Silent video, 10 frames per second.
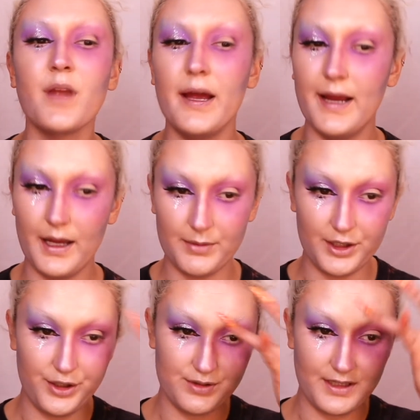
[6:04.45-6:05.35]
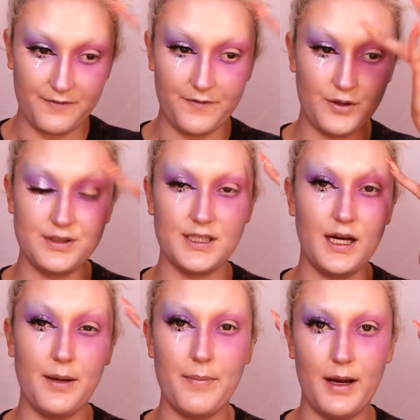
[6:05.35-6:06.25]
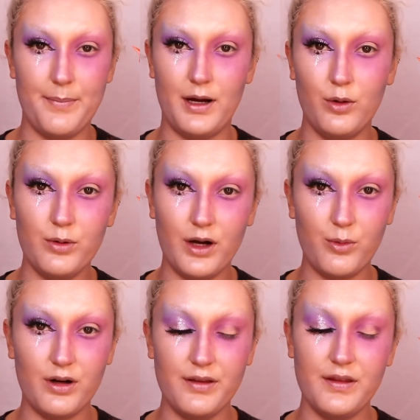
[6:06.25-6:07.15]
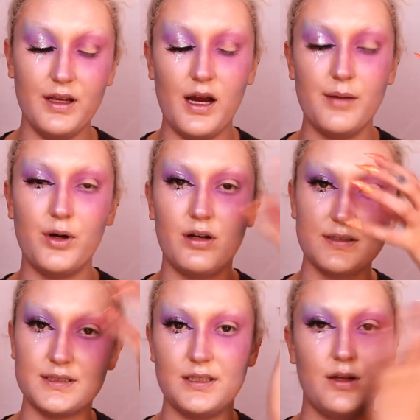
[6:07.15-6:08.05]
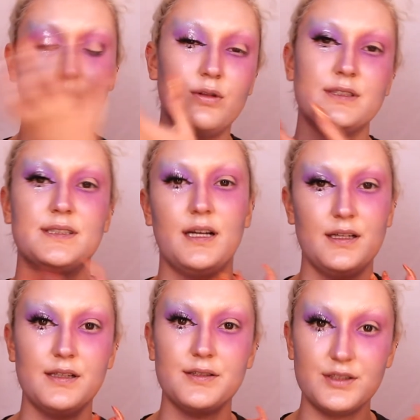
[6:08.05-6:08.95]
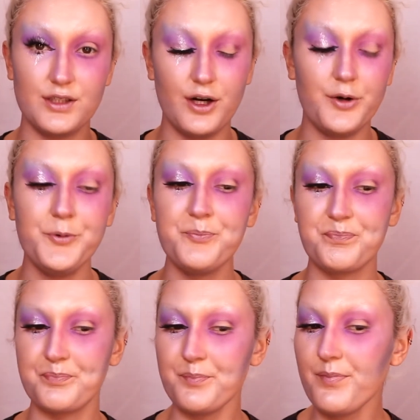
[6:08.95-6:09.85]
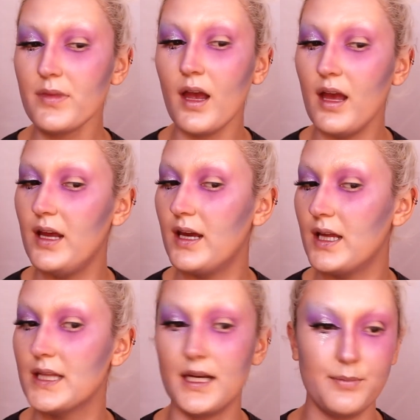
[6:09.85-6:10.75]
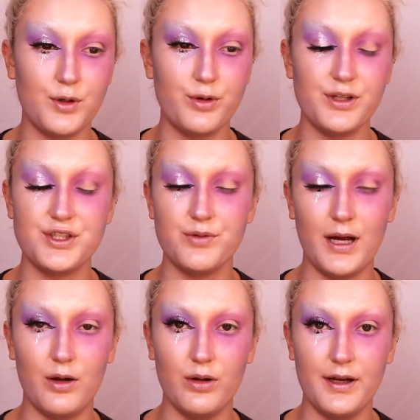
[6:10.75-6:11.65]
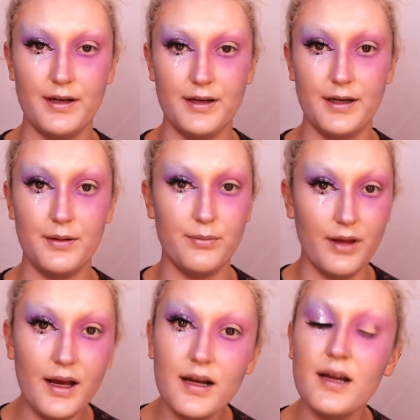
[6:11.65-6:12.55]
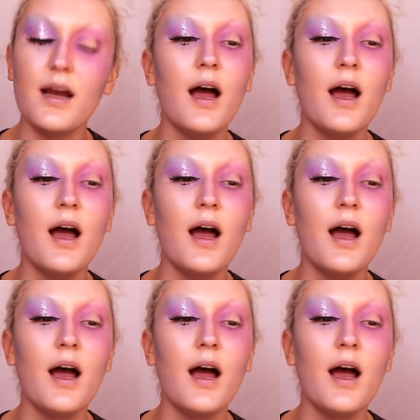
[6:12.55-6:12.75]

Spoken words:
And I'm going to use that first to kind of map out where I want the eyeballs and the whole design to go. And then I'm going to outline it in black.